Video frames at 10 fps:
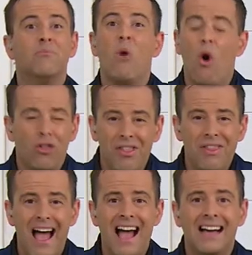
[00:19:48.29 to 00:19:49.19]
More
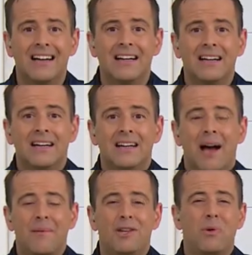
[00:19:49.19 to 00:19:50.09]
than that?
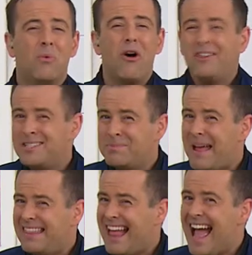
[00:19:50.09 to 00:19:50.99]
I mean, do we want to
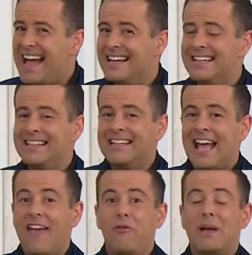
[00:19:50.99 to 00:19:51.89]
spend that?
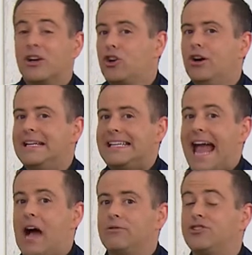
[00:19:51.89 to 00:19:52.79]
If we could cut it
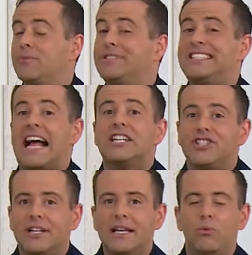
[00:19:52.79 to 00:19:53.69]
down
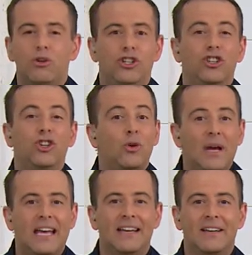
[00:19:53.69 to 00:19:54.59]
substantially, would you do
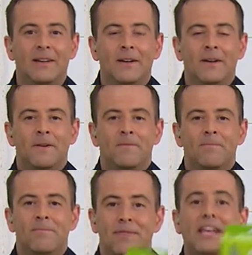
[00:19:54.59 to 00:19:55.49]
it?
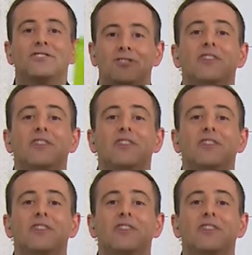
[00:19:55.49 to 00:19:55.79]
This